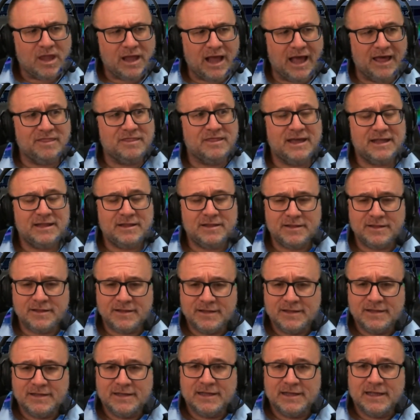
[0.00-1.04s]
and
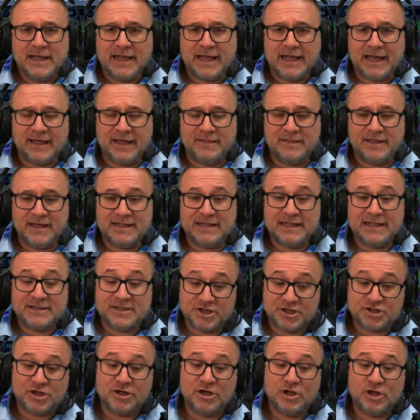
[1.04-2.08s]
then
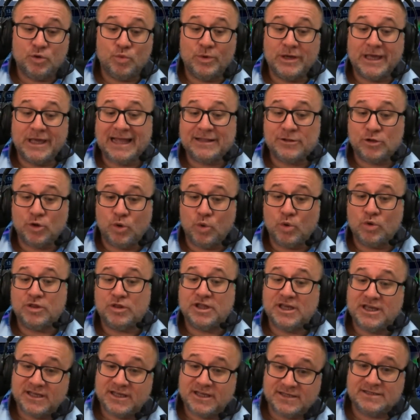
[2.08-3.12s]
additionally, we add all
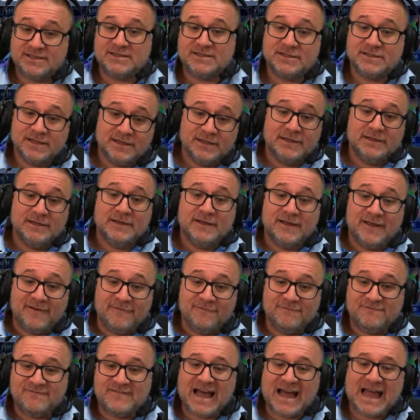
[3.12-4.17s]
these
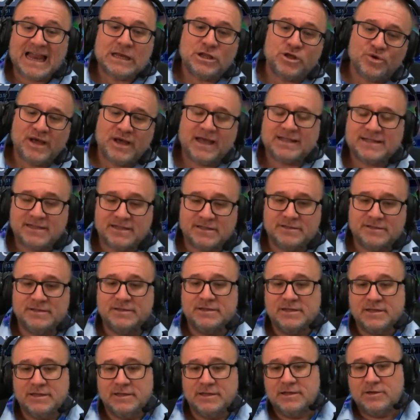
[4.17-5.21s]
value-added
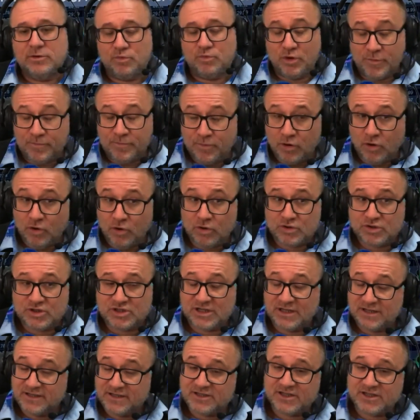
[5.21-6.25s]

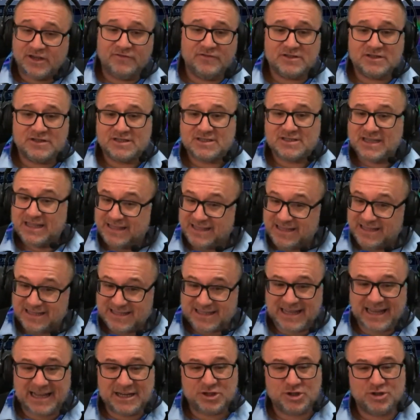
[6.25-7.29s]
reports and services and
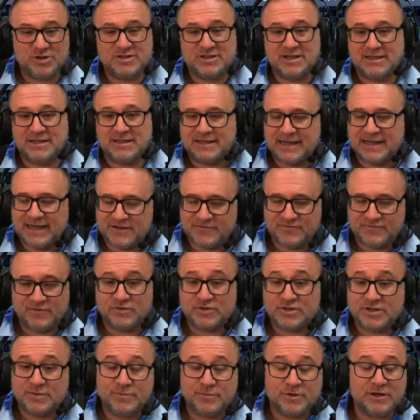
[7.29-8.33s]
discussions and cash flow
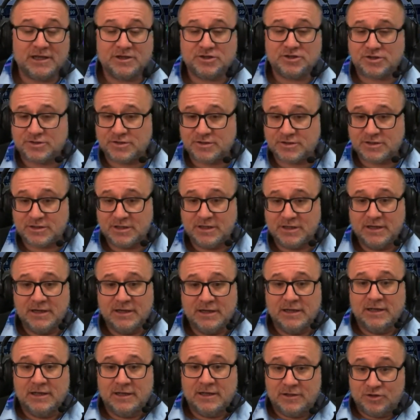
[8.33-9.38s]
simulations
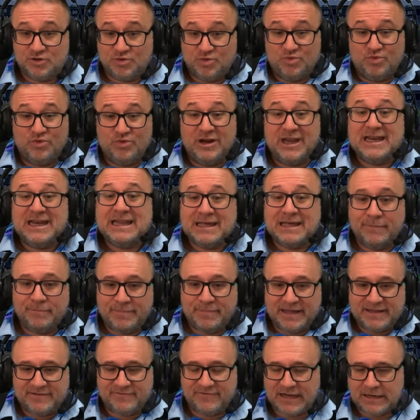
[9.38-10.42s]
to really
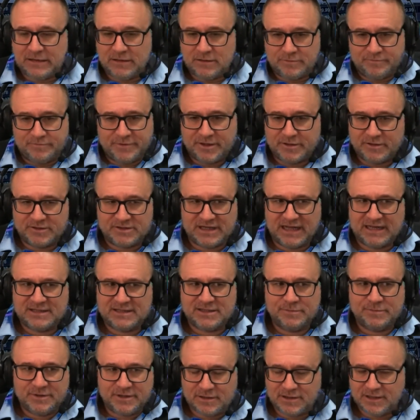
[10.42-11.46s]
embed value, because
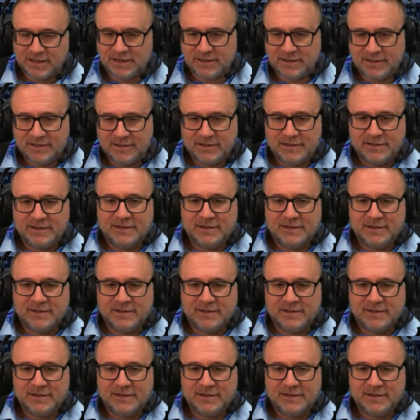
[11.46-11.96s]
ultimately,